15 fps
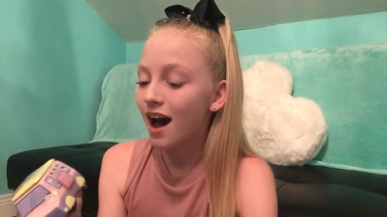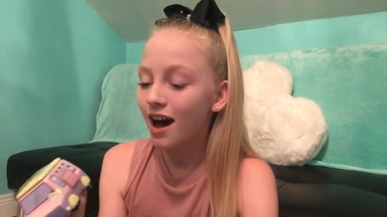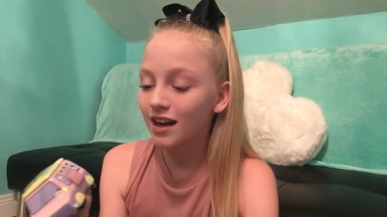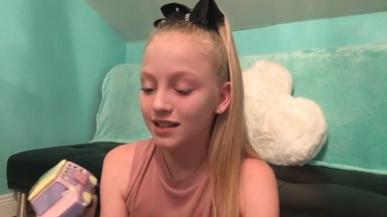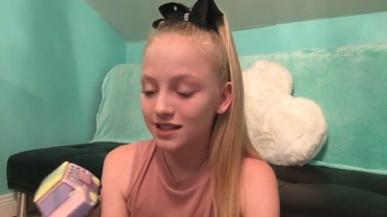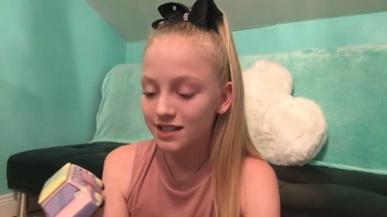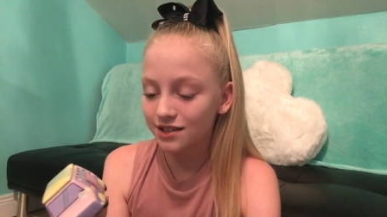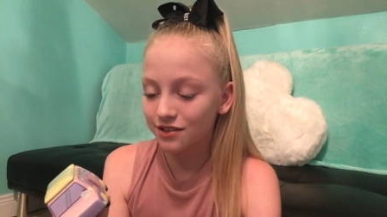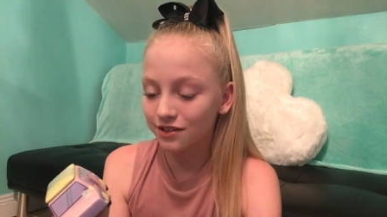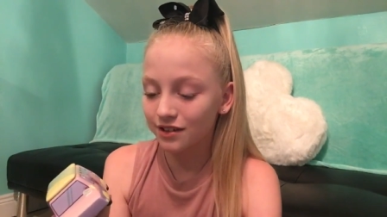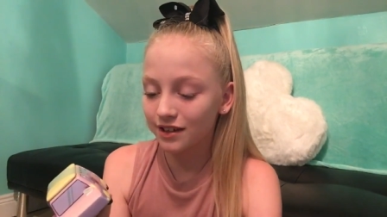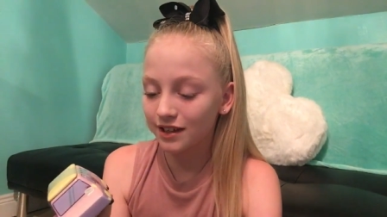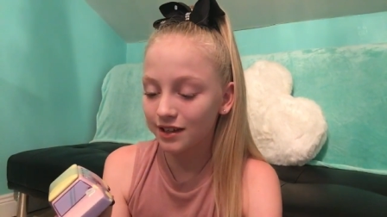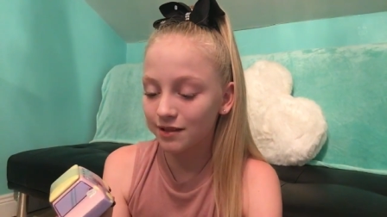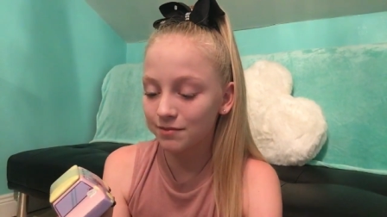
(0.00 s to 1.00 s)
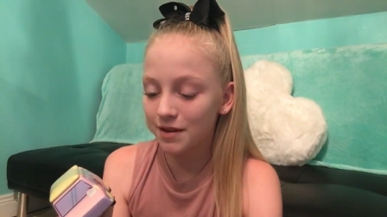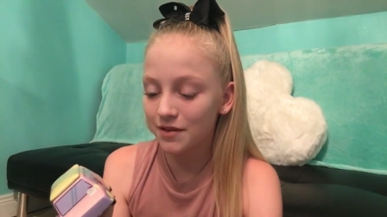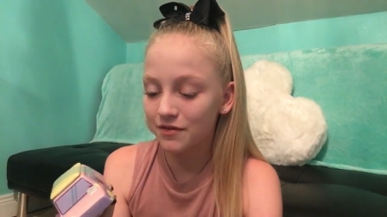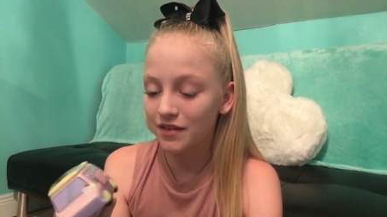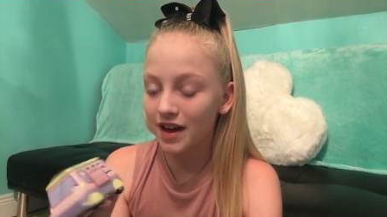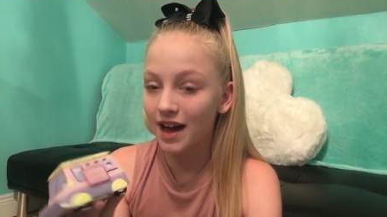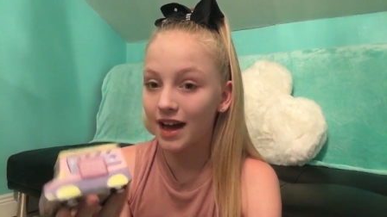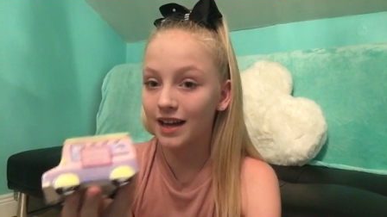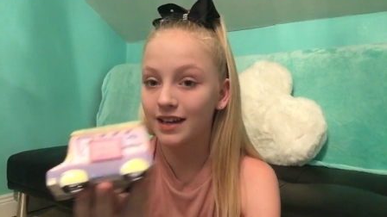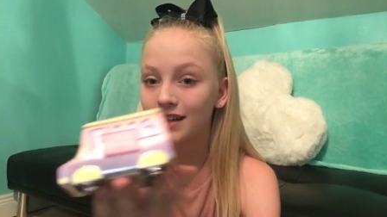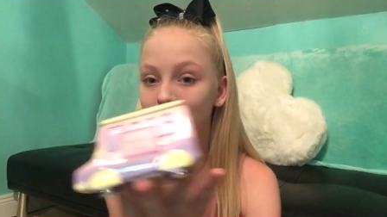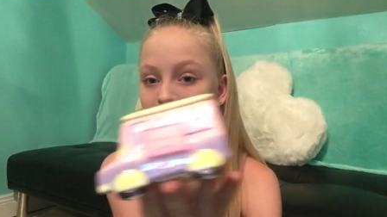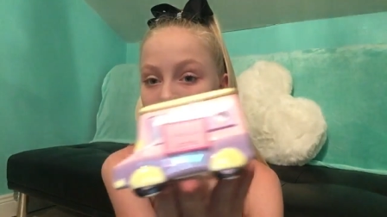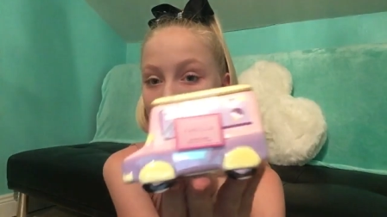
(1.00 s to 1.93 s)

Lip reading: ice cream van